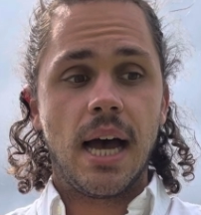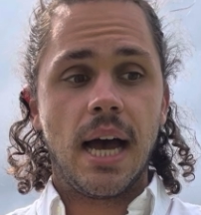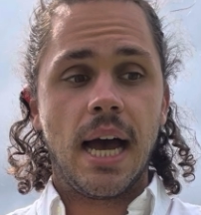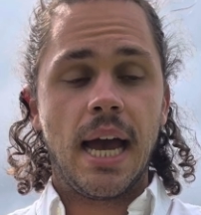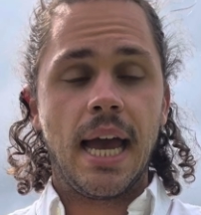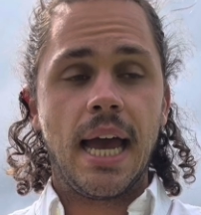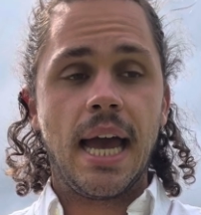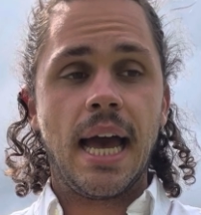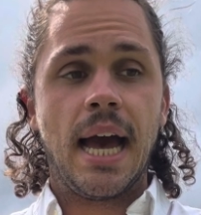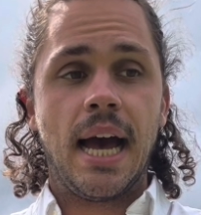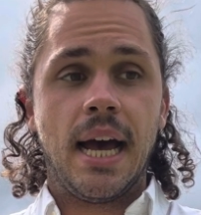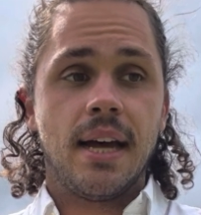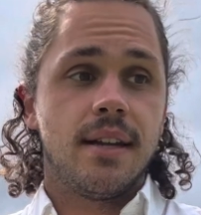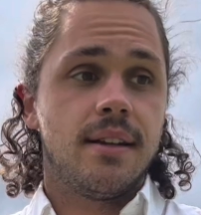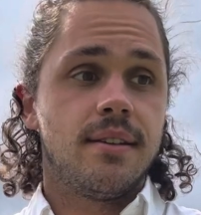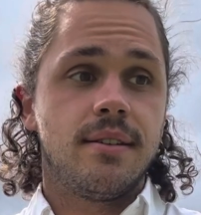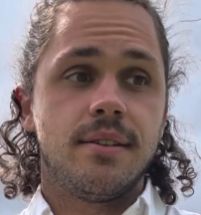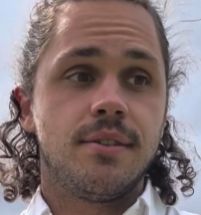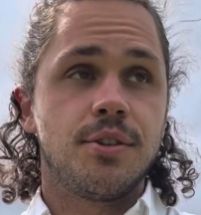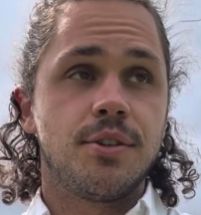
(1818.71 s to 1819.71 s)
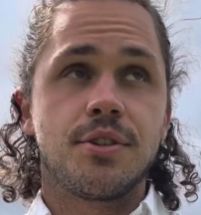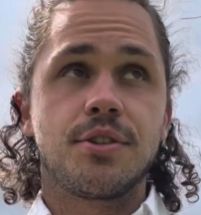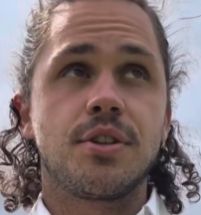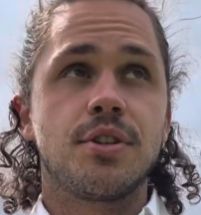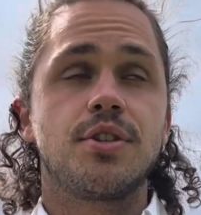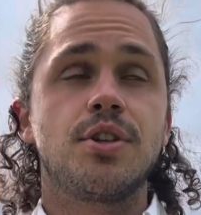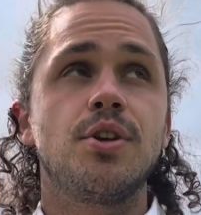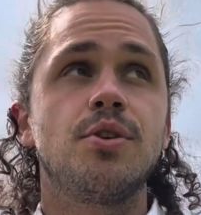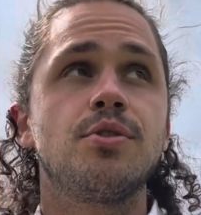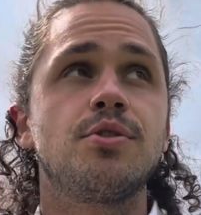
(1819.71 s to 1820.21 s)
I had just
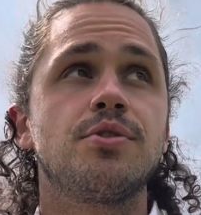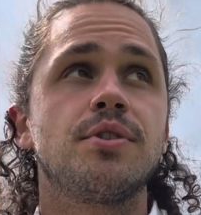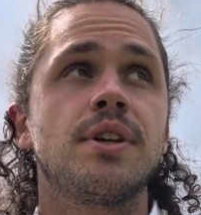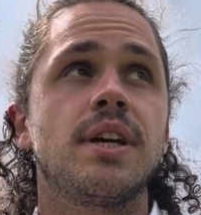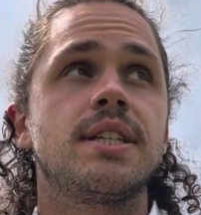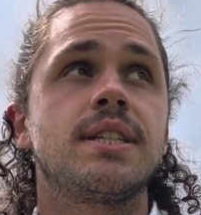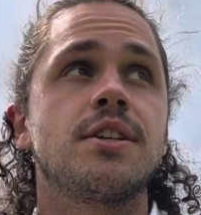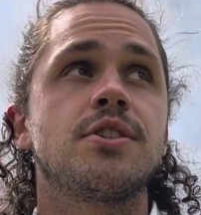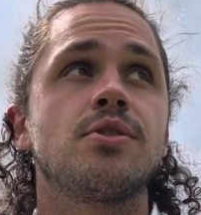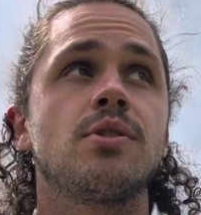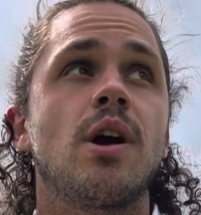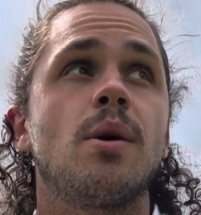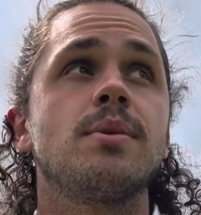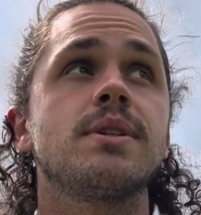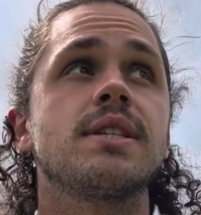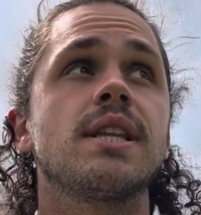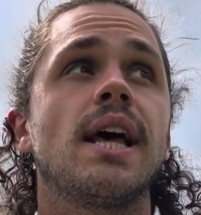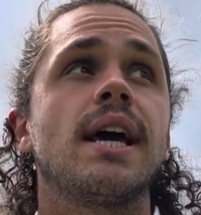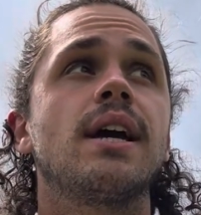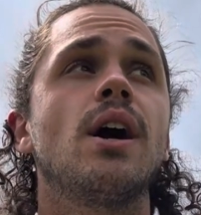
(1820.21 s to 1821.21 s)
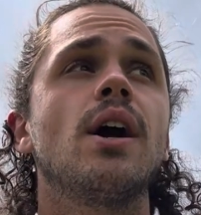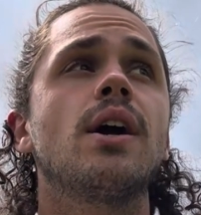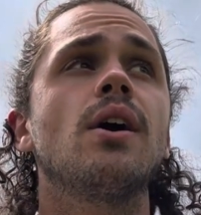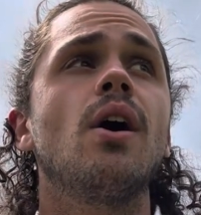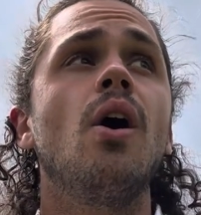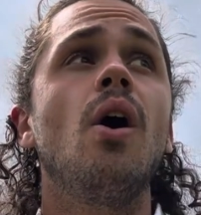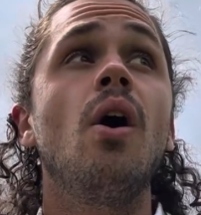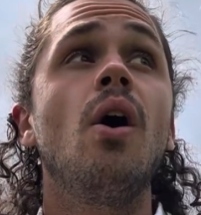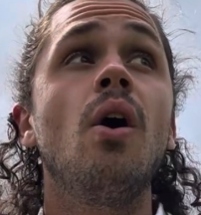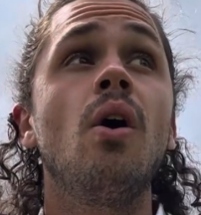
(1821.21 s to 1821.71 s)
this huge realization where I was like,
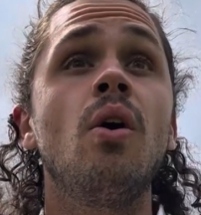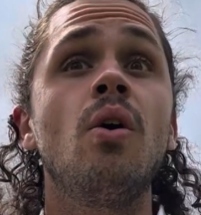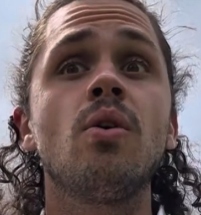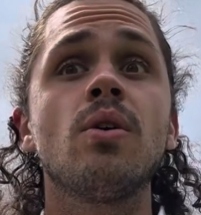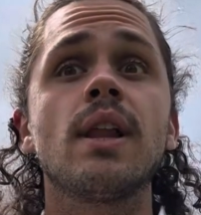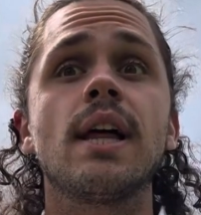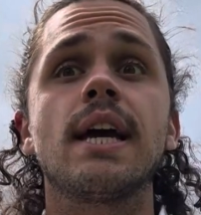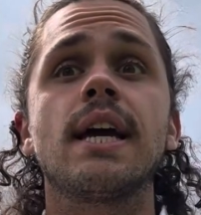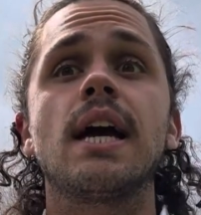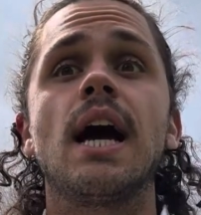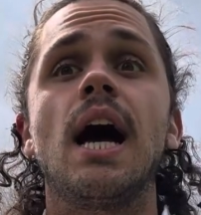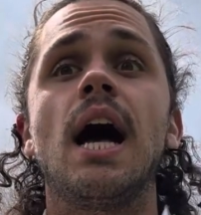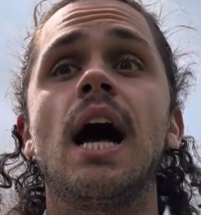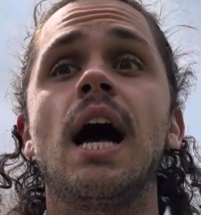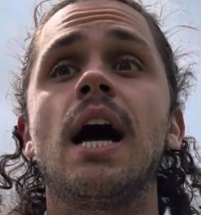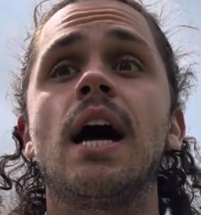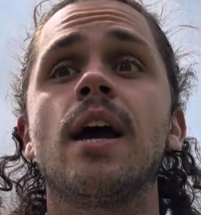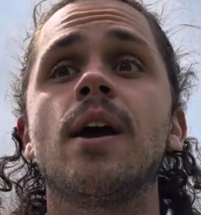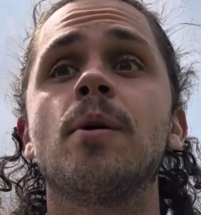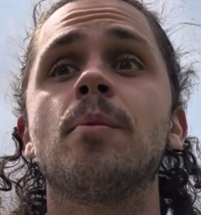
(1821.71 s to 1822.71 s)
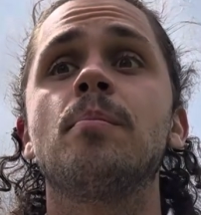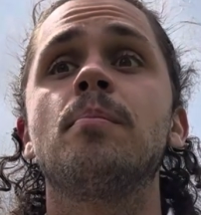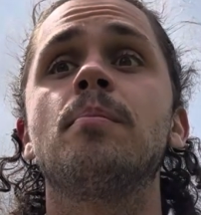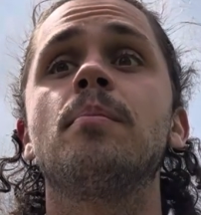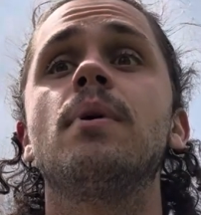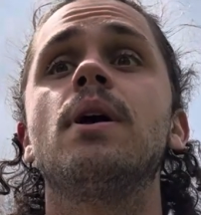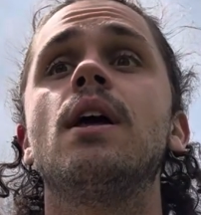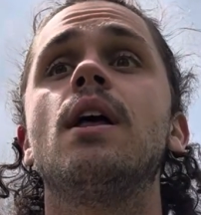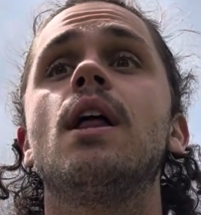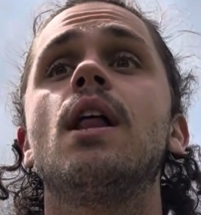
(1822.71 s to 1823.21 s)
oh, like
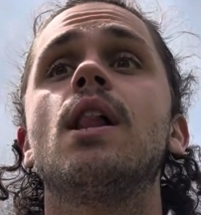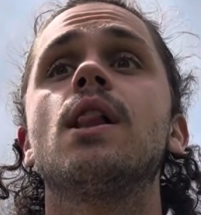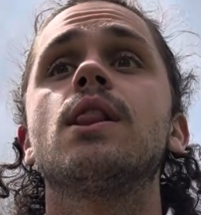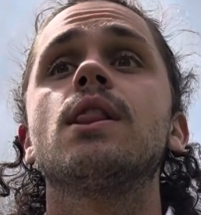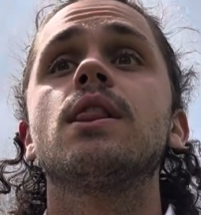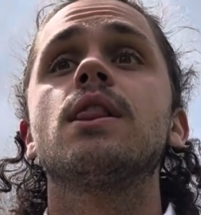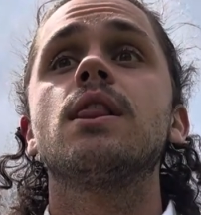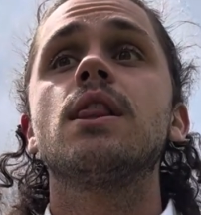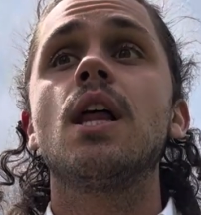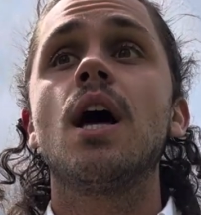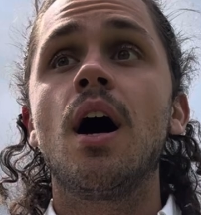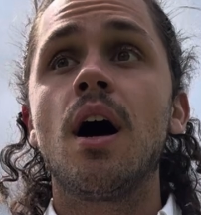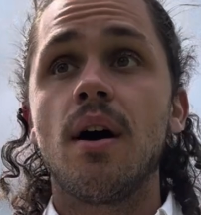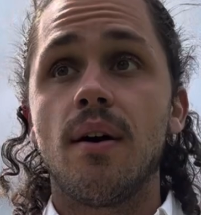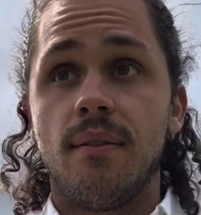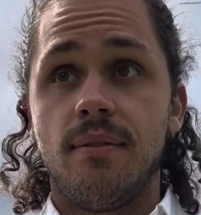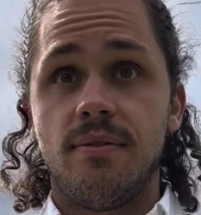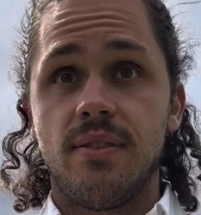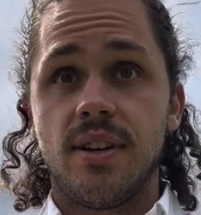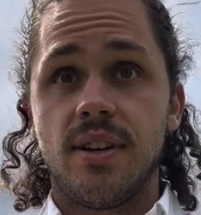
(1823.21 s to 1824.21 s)
I'm love.